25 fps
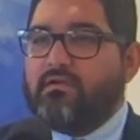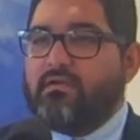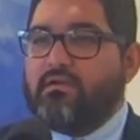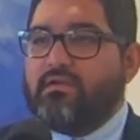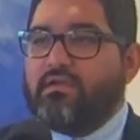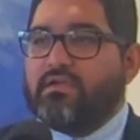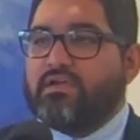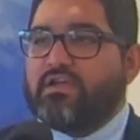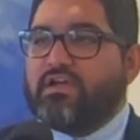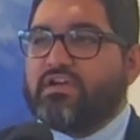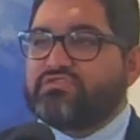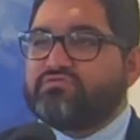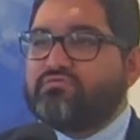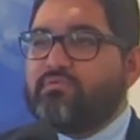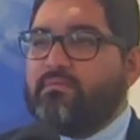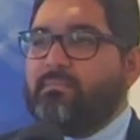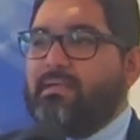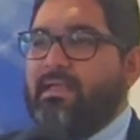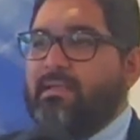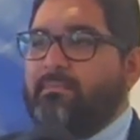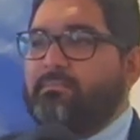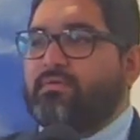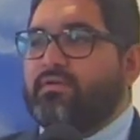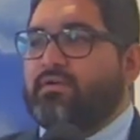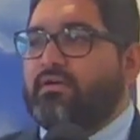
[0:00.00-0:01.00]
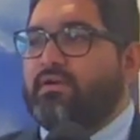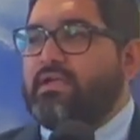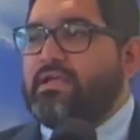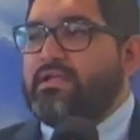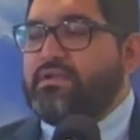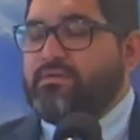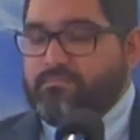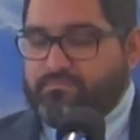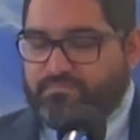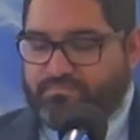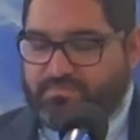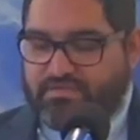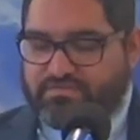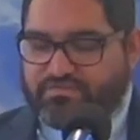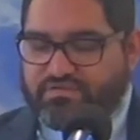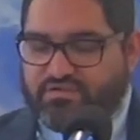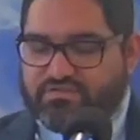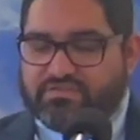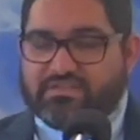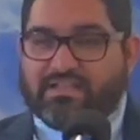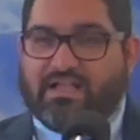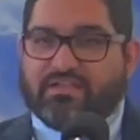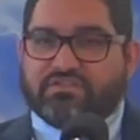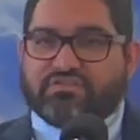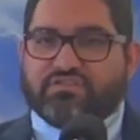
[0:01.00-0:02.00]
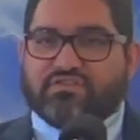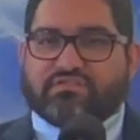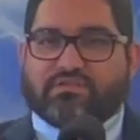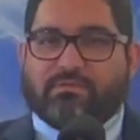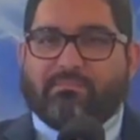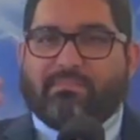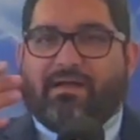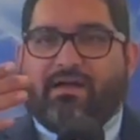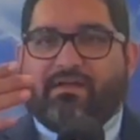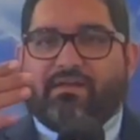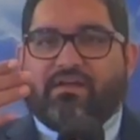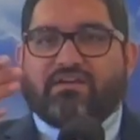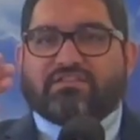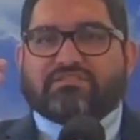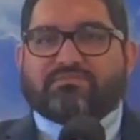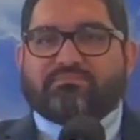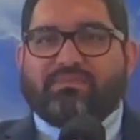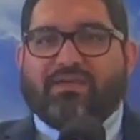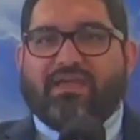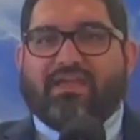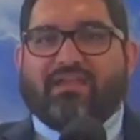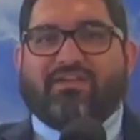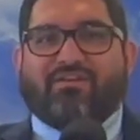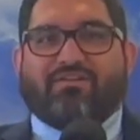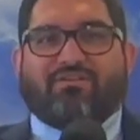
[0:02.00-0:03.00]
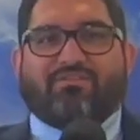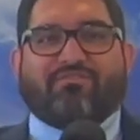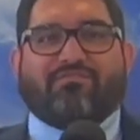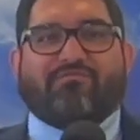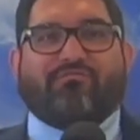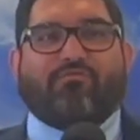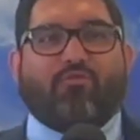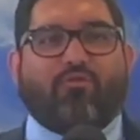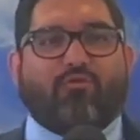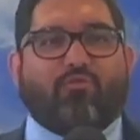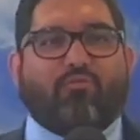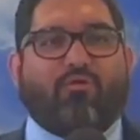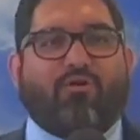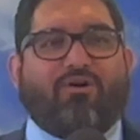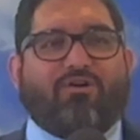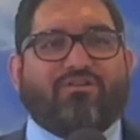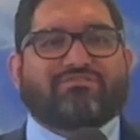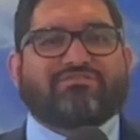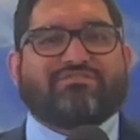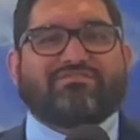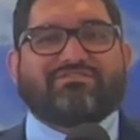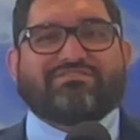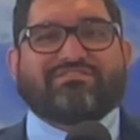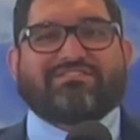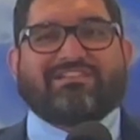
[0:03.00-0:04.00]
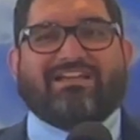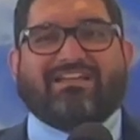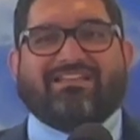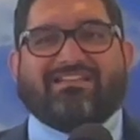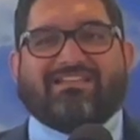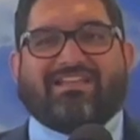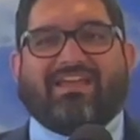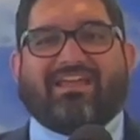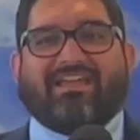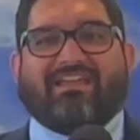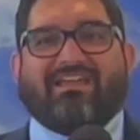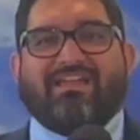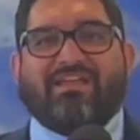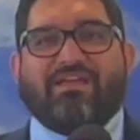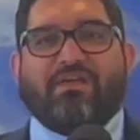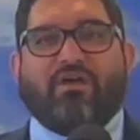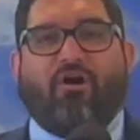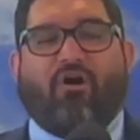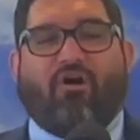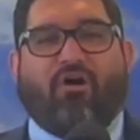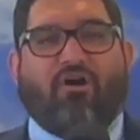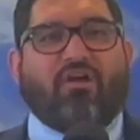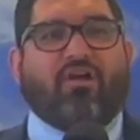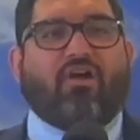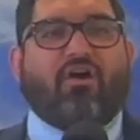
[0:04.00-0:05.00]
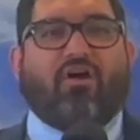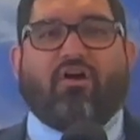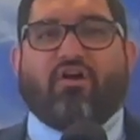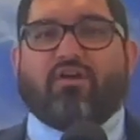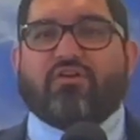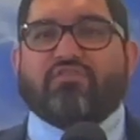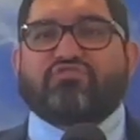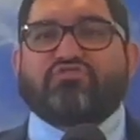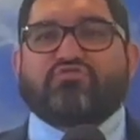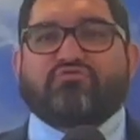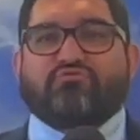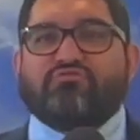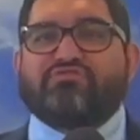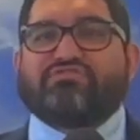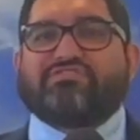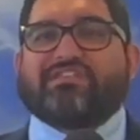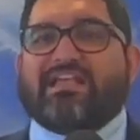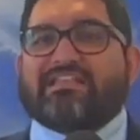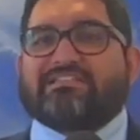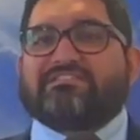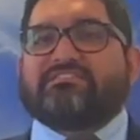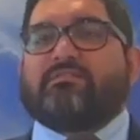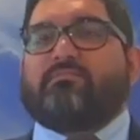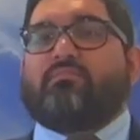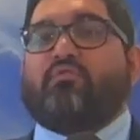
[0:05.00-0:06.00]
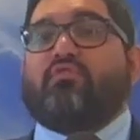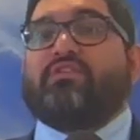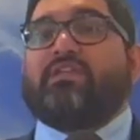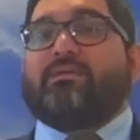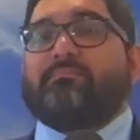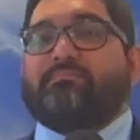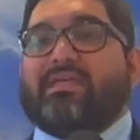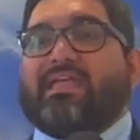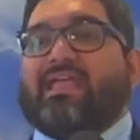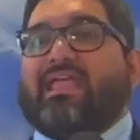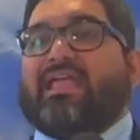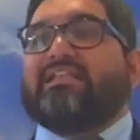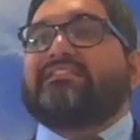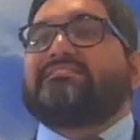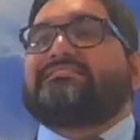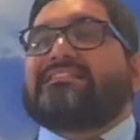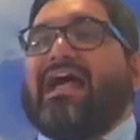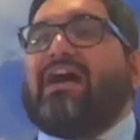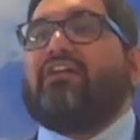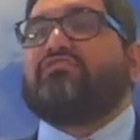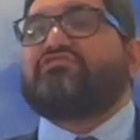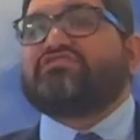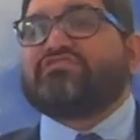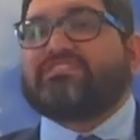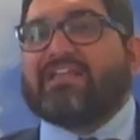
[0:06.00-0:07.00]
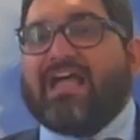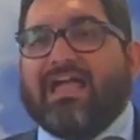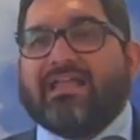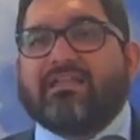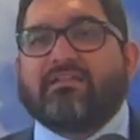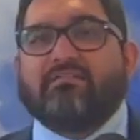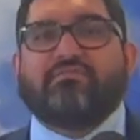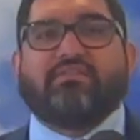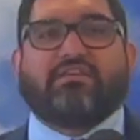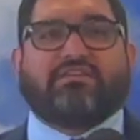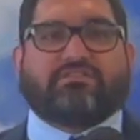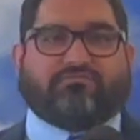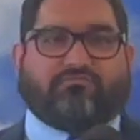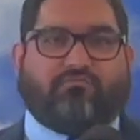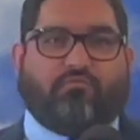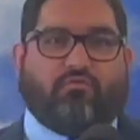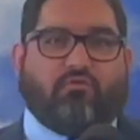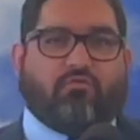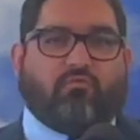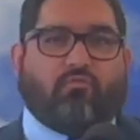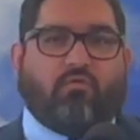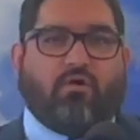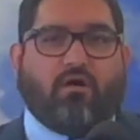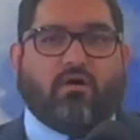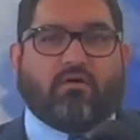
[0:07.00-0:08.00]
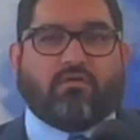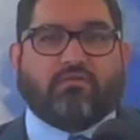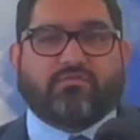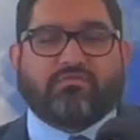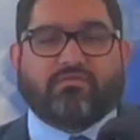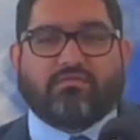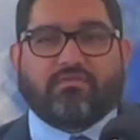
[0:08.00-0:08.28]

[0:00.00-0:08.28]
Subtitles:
Because remember, this is not just about us being here in the four walls on Sunday. Our true testimony begins outside of these four walls.